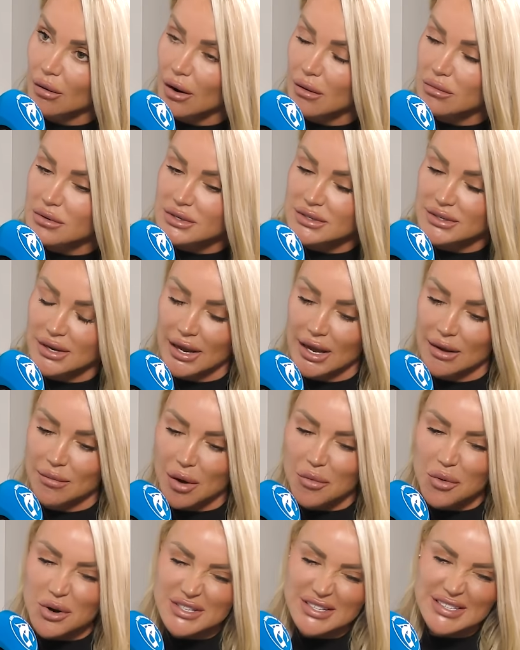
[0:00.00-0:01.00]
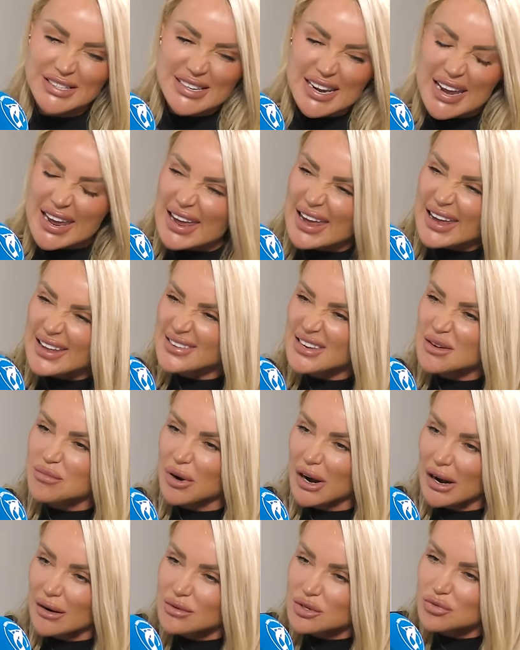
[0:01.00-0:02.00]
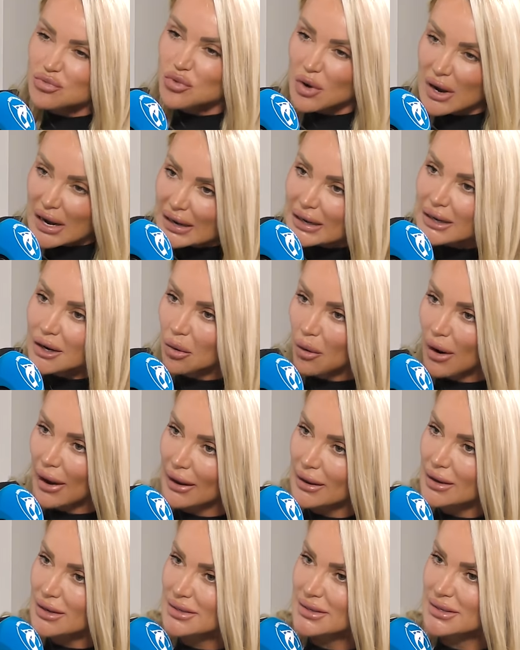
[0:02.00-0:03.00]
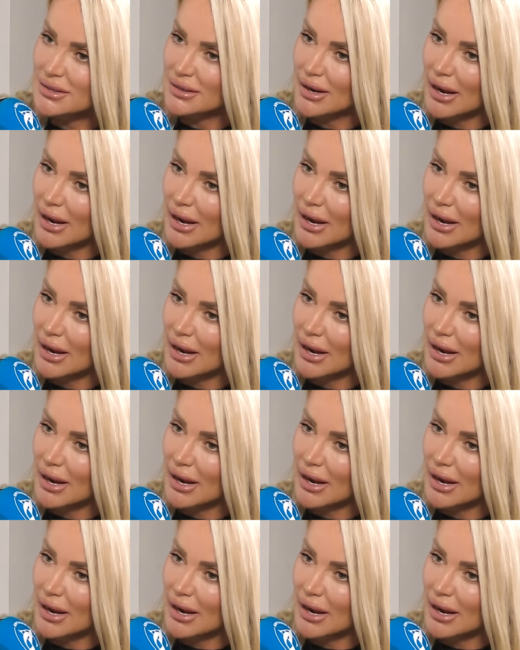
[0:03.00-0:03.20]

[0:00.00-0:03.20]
I was um, I wasn't needy, but I was really quiet